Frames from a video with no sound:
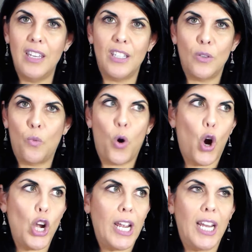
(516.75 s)
this
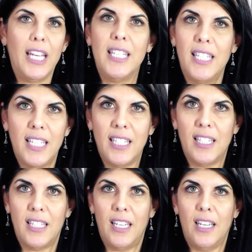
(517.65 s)
word
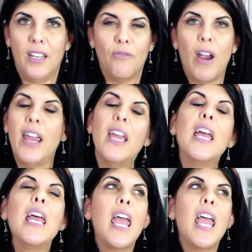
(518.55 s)
consistency, right?